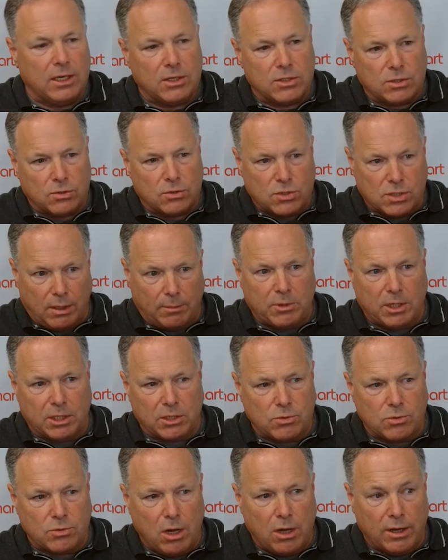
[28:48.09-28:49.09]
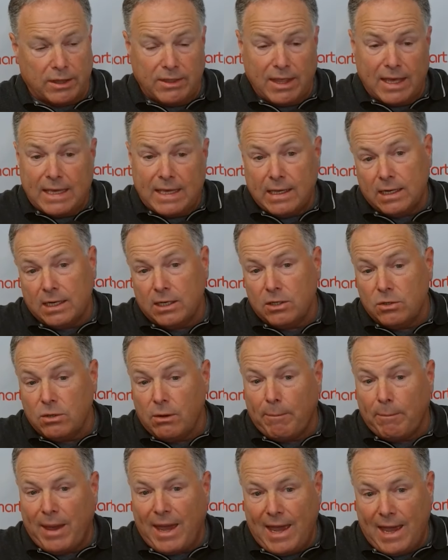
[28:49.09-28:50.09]
so something's wrong. They get into
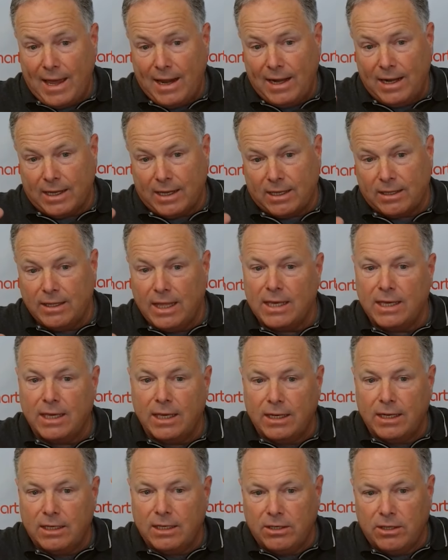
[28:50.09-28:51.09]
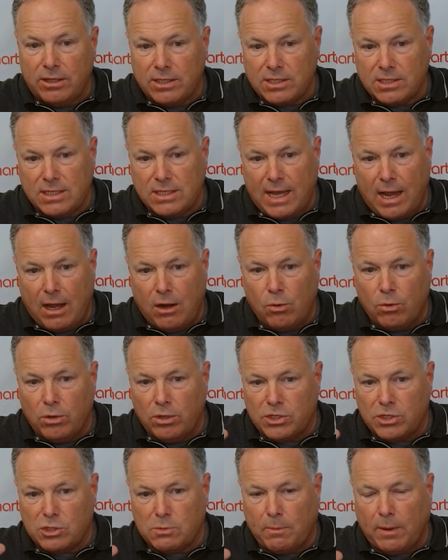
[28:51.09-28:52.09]
panic. They get into this
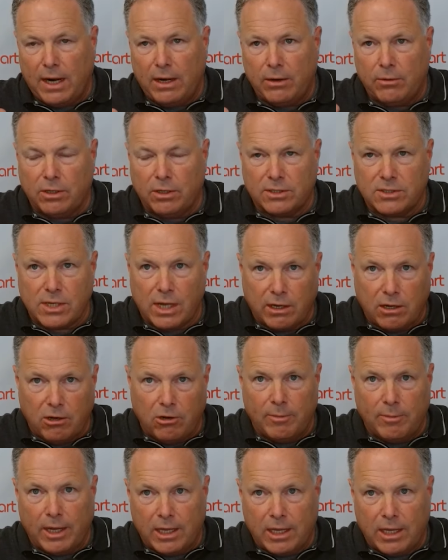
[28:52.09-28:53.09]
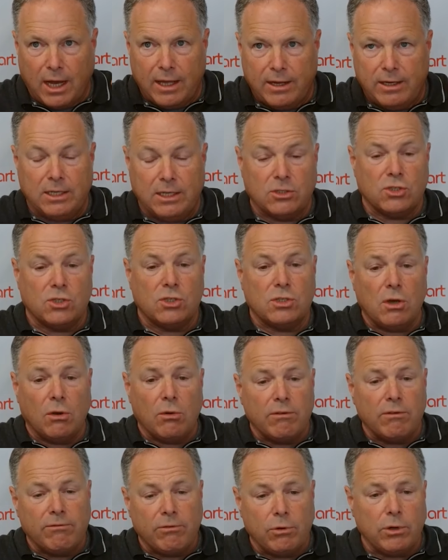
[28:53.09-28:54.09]
downward spiral. It's like, oh my God. And it's
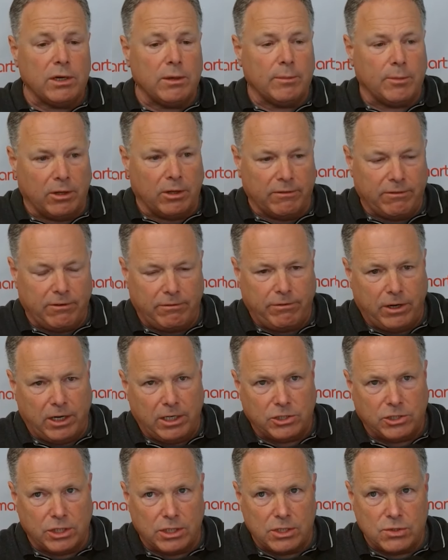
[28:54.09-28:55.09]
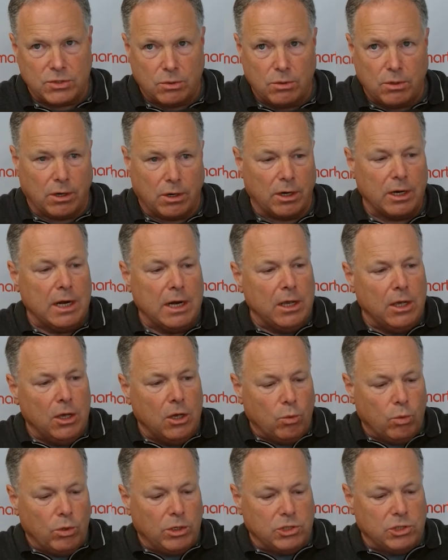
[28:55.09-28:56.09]
so avoidable. If a franchisor
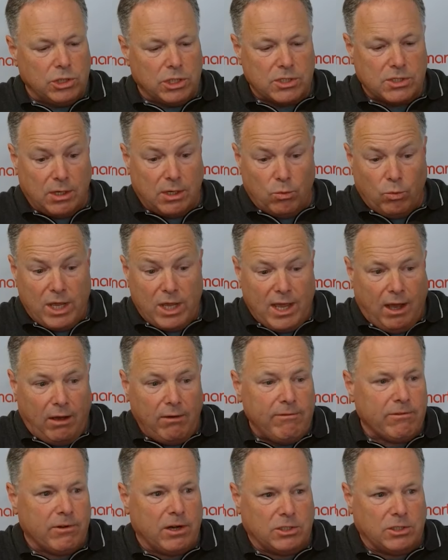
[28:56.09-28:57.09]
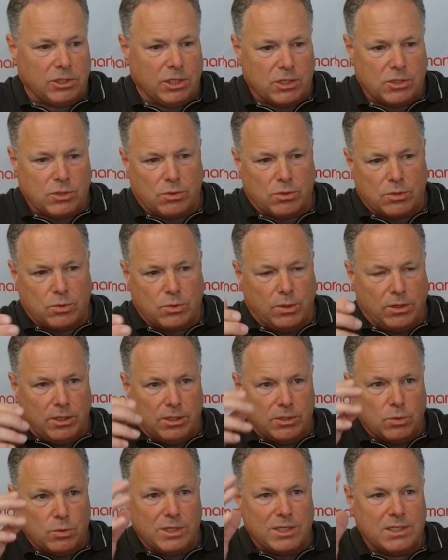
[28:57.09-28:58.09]
would just, and we help franchisors with
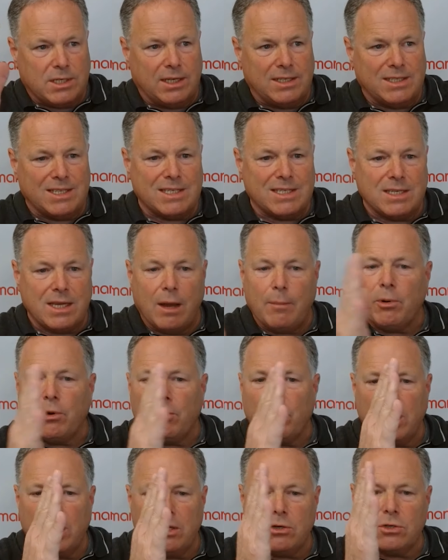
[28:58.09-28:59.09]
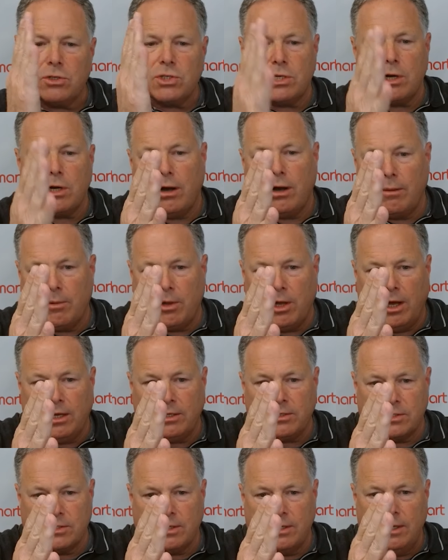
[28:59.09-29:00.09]
this, we said, separate your startup
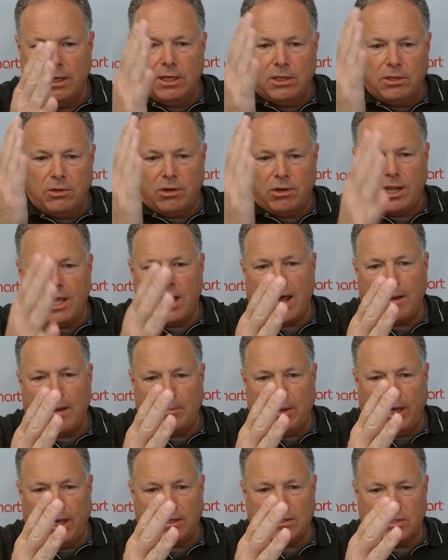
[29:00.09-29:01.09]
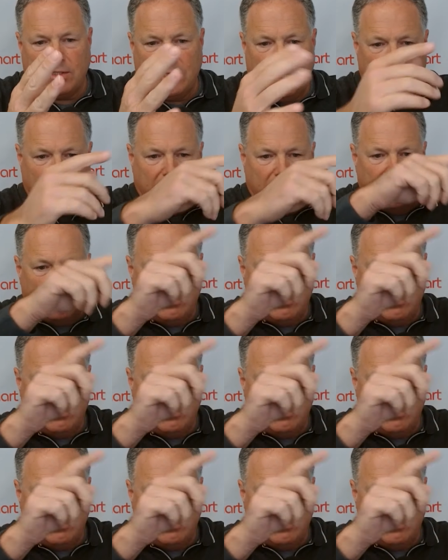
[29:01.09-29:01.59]
cost, your CapEx in a